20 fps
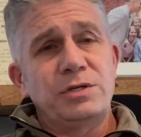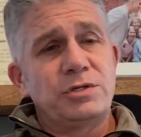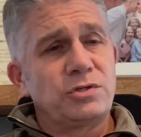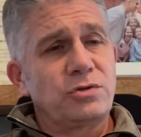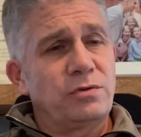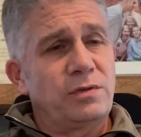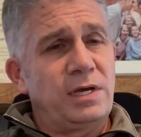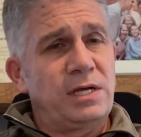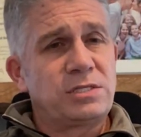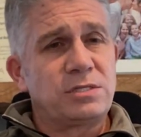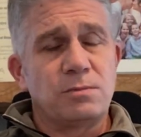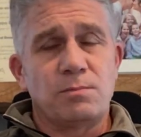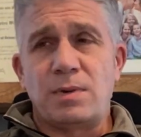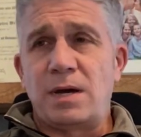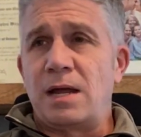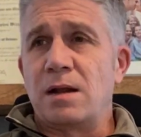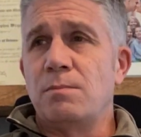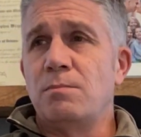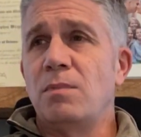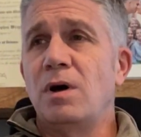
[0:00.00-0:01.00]
So that's
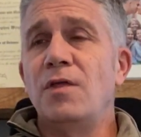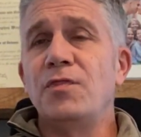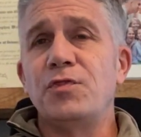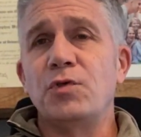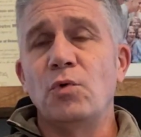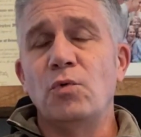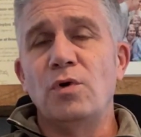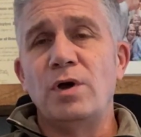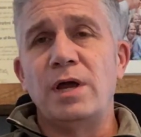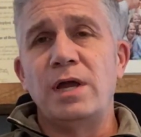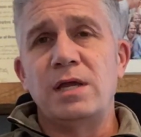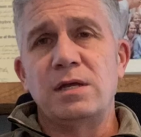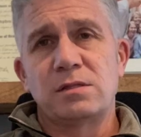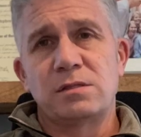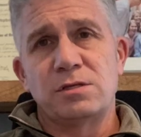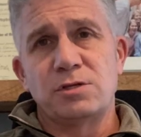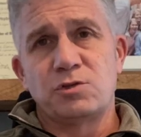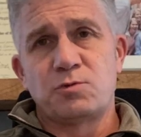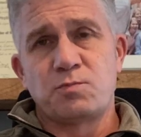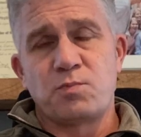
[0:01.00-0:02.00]
about a month away
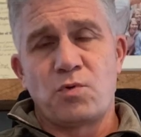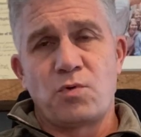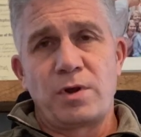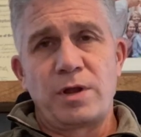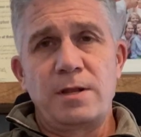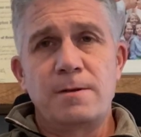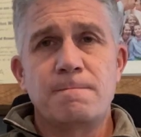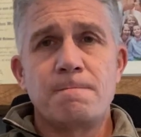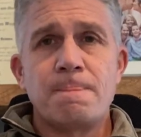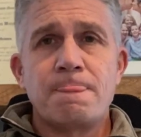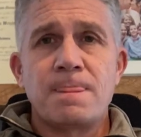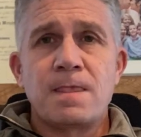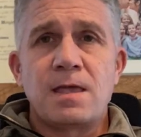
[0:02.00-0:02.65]
at this point.